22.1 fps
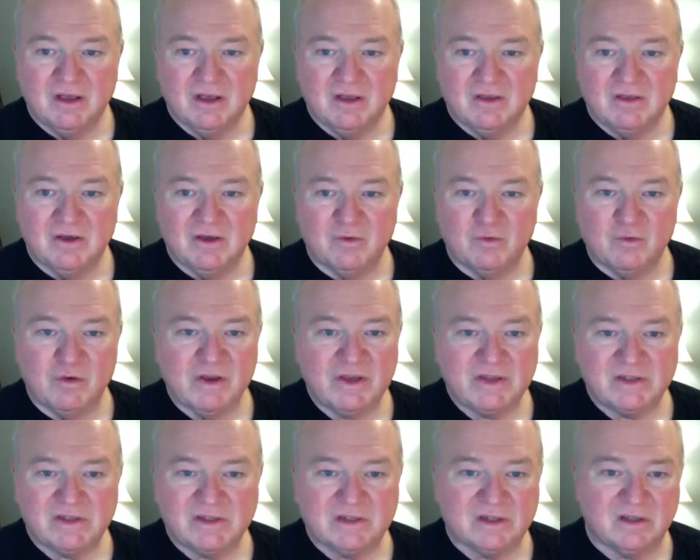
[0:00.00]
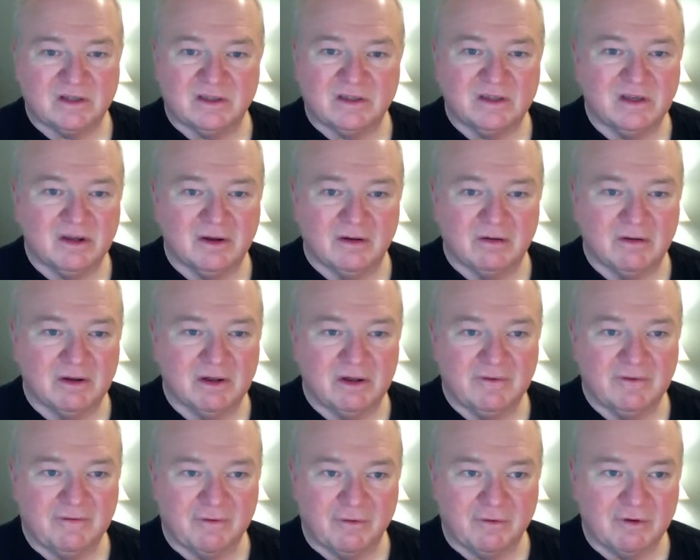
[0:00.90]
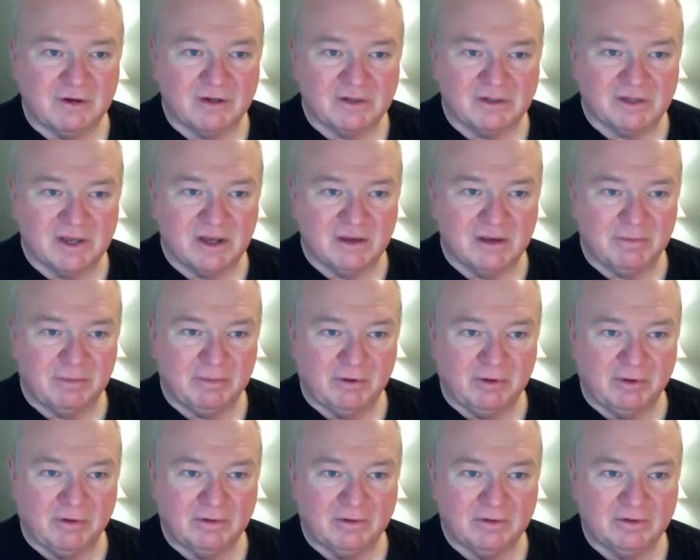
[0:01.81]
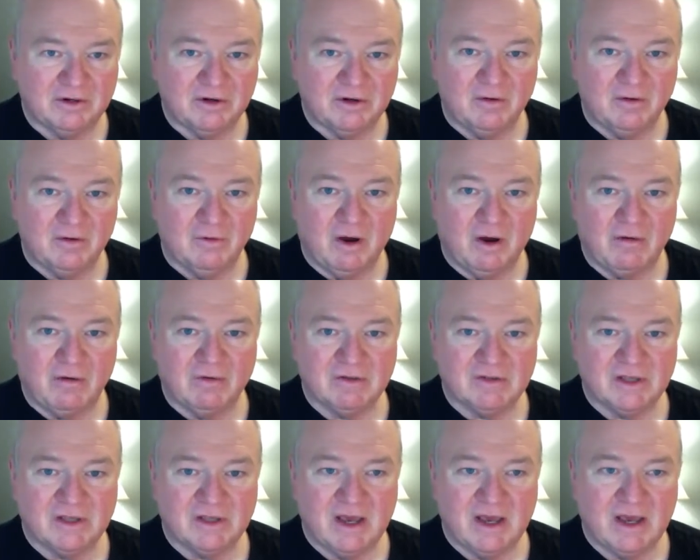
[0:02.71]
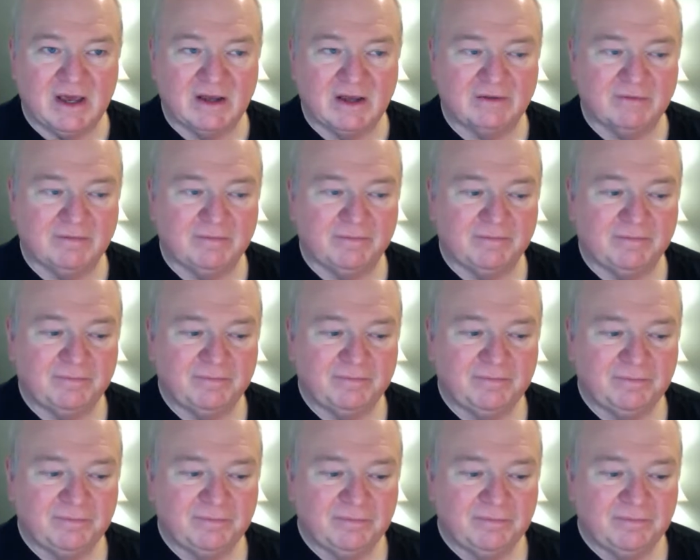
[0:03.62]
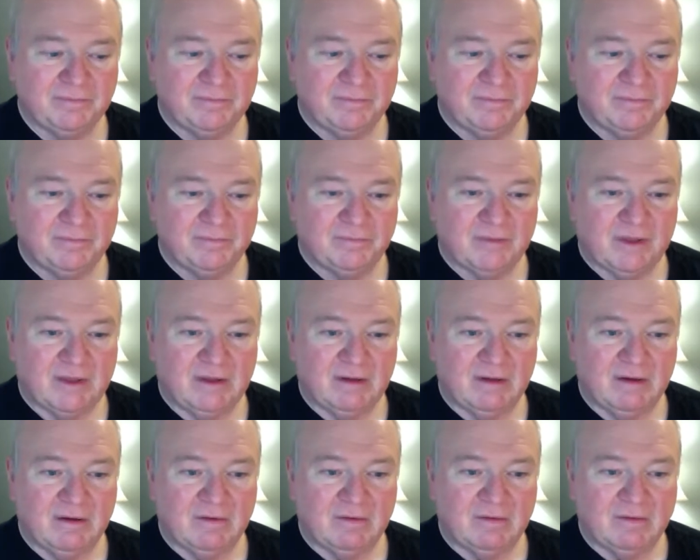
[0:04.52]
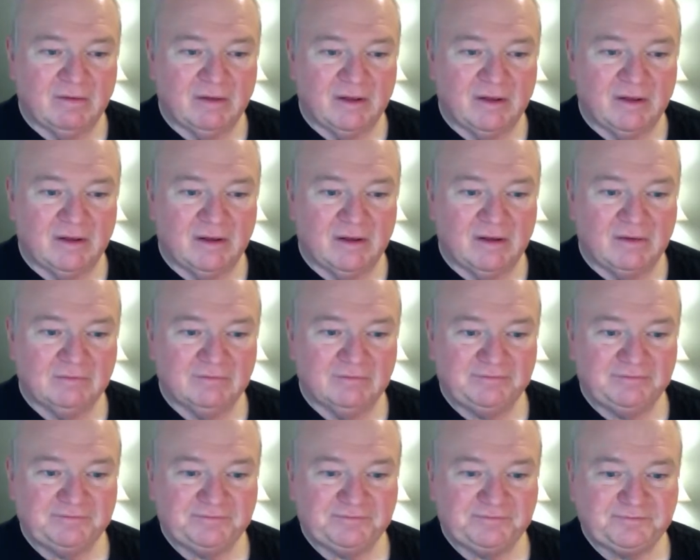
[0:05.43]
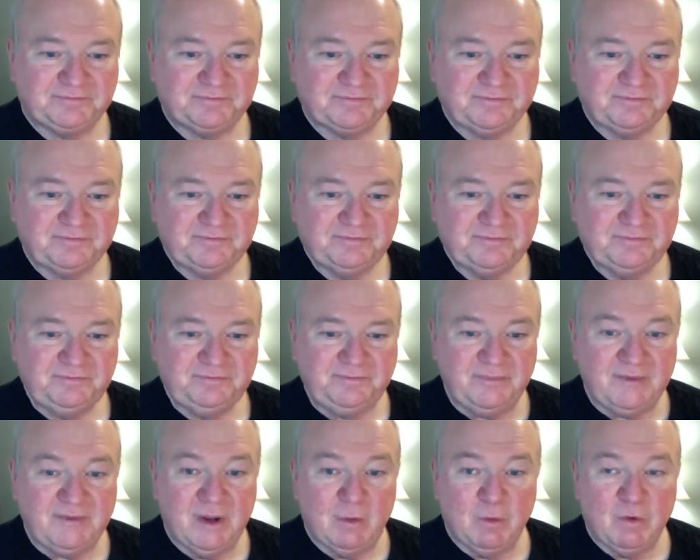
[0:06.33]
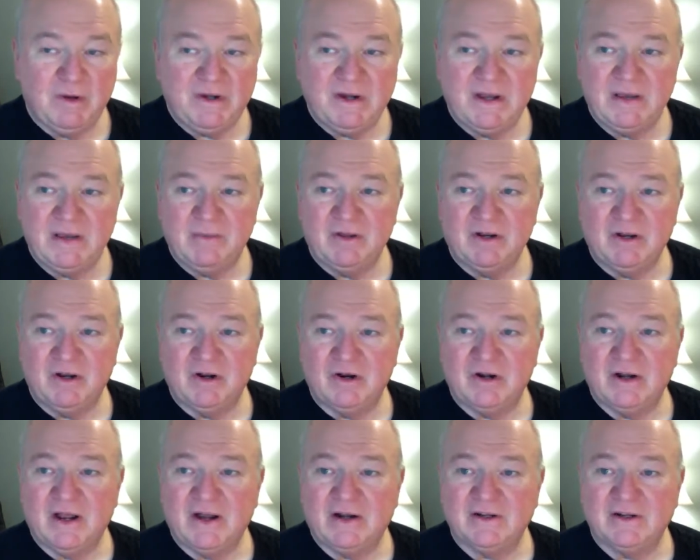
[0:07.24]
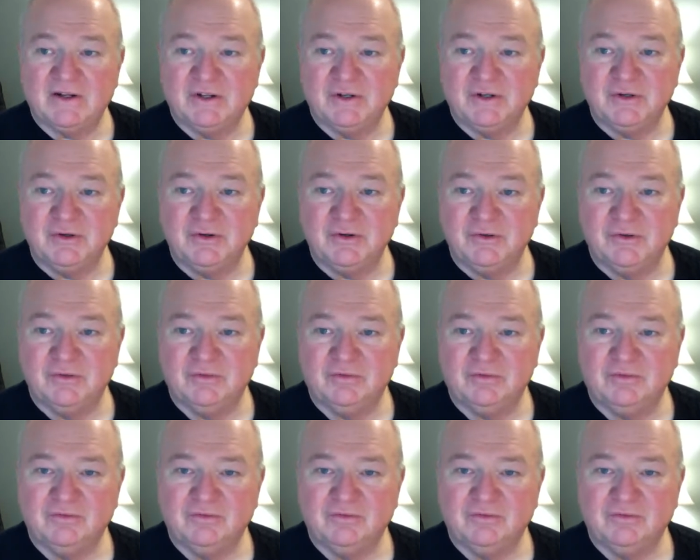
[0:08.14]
The risk theory, for example, what was that? One day I'm going to learn how to do